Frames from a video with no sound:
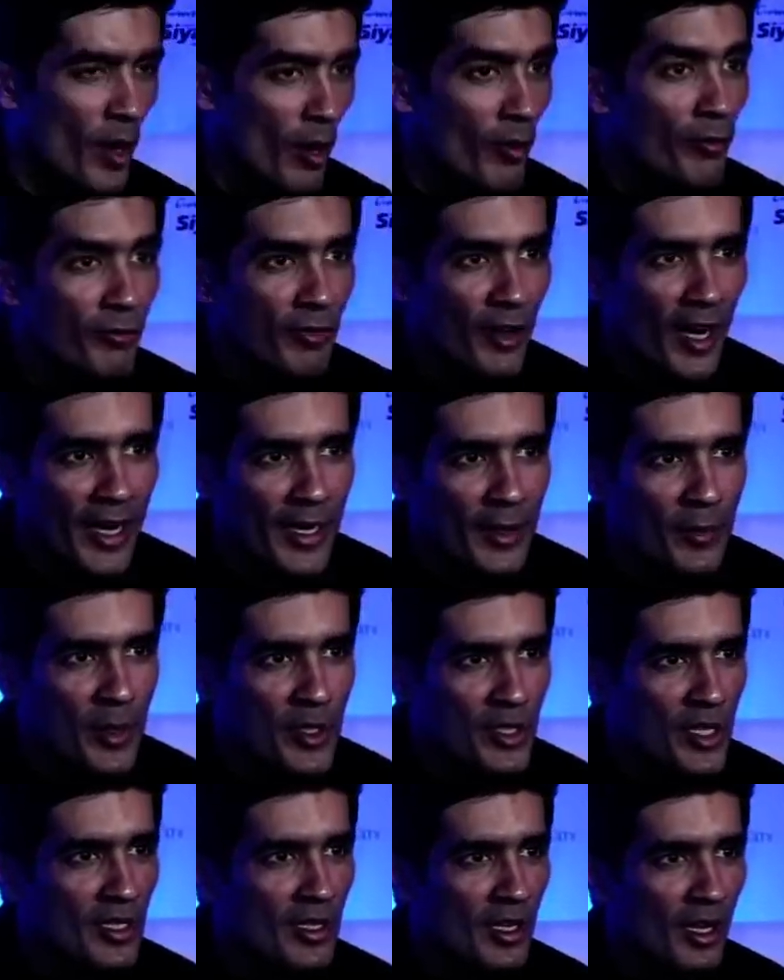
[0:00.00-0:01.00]
off-white,
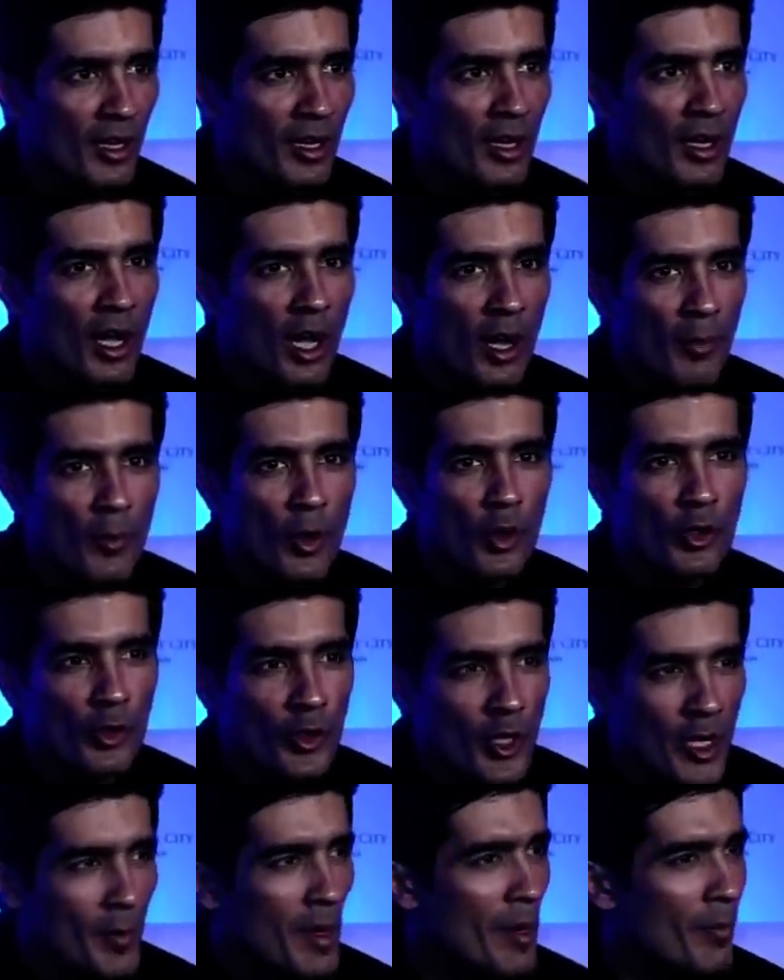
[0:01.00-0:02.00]
which is a more
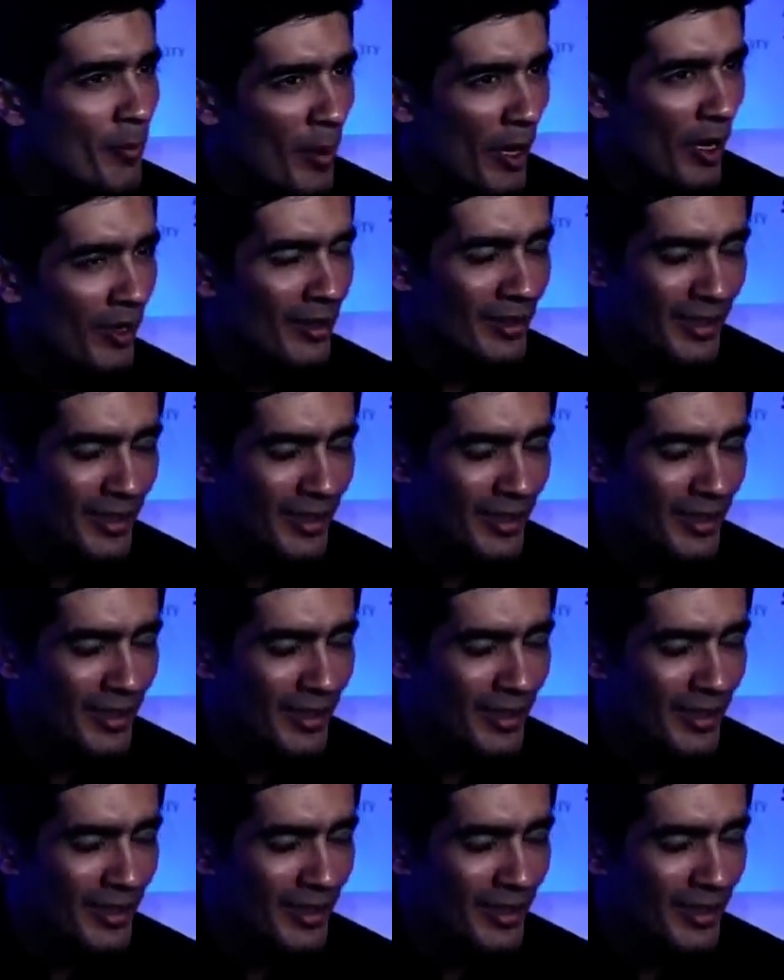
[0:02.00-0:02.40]
creamy pearl